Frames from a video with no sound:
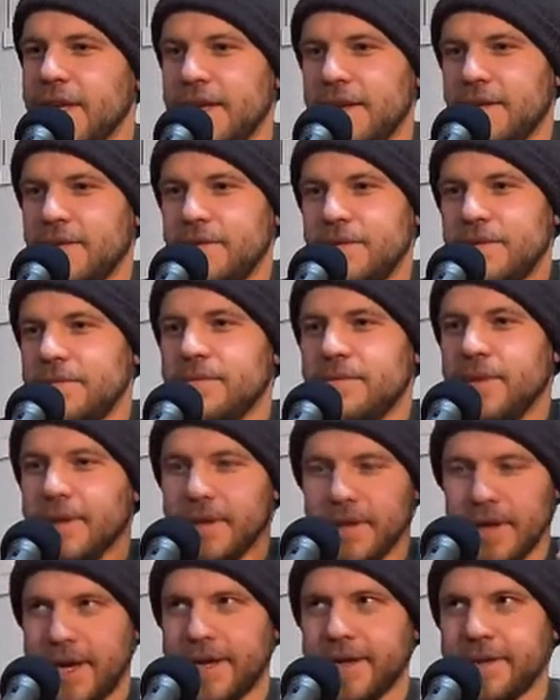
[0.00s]
Like
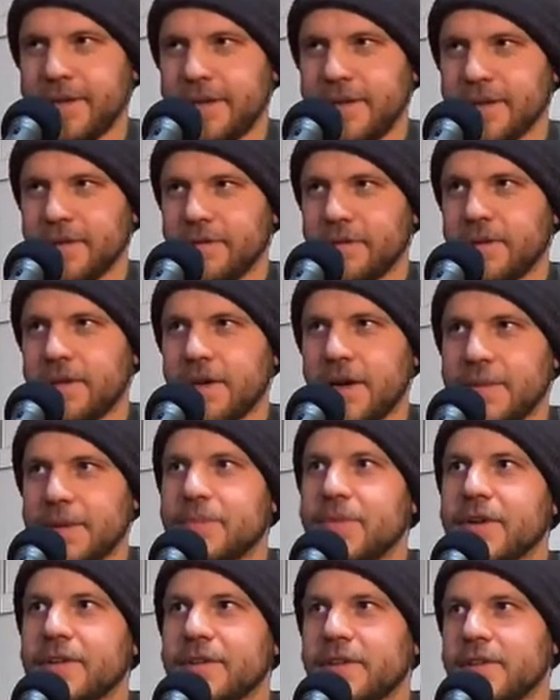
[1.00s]
you know,
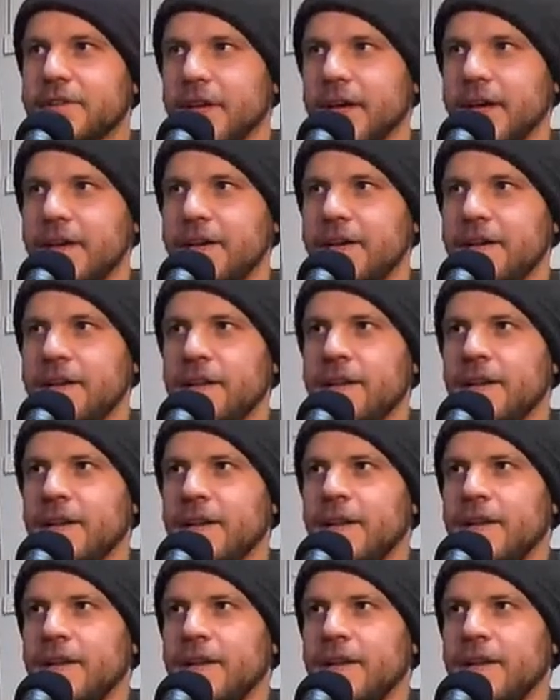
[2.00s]
comic books aside,